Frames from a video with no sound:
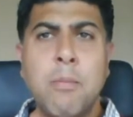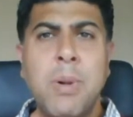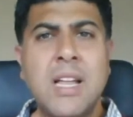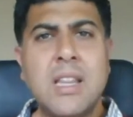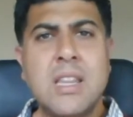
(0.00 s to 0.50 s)

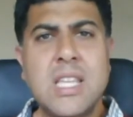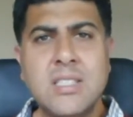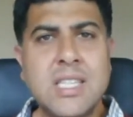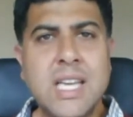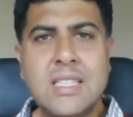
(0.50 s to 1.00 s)
But
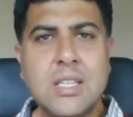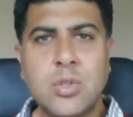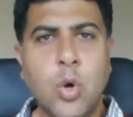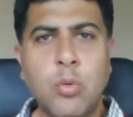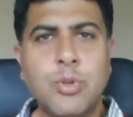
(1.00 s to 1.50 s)
this data
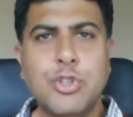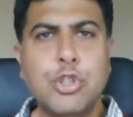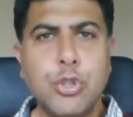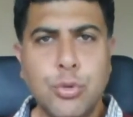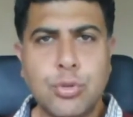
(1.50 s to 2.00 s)
is
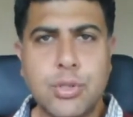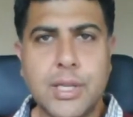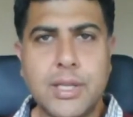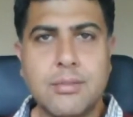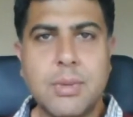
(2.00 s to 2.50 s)
almost
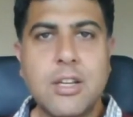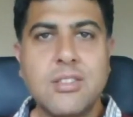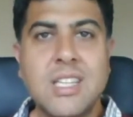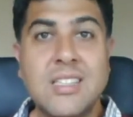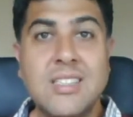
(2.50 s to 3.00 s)
useless
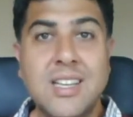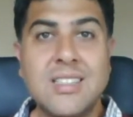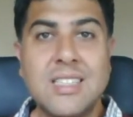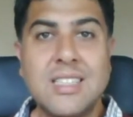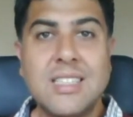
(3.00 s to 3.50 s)
because it
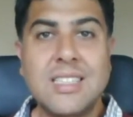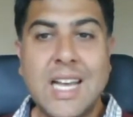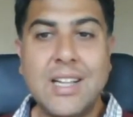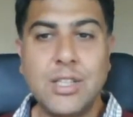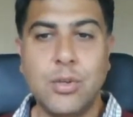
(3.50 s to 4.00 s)
doesn't
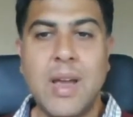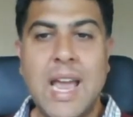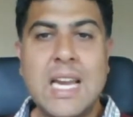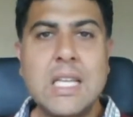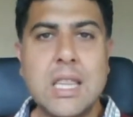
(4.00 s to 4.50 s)
tell you
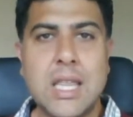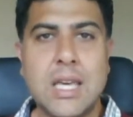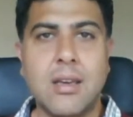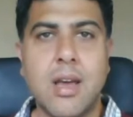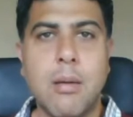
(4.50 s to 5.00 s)

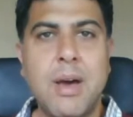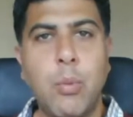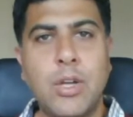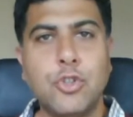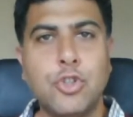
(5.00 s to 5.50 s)
anything about
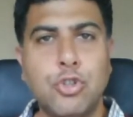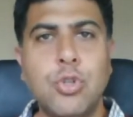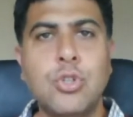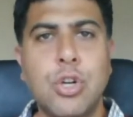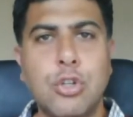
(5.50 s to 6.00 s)
what the
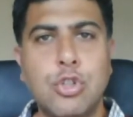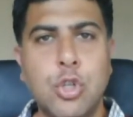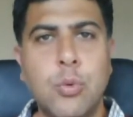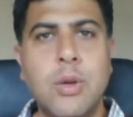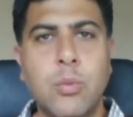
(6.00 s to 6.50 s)
students are
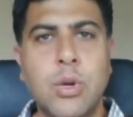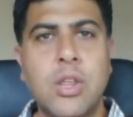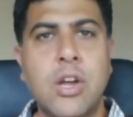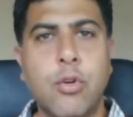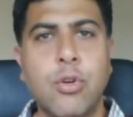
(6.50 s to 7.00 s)
doing when
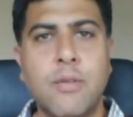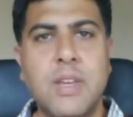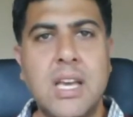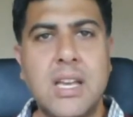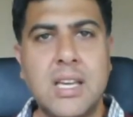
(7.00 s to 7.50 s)
they are on the
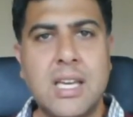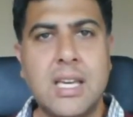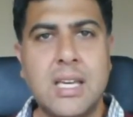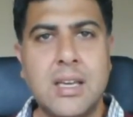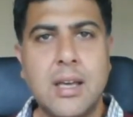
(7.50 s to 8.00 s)
VLE.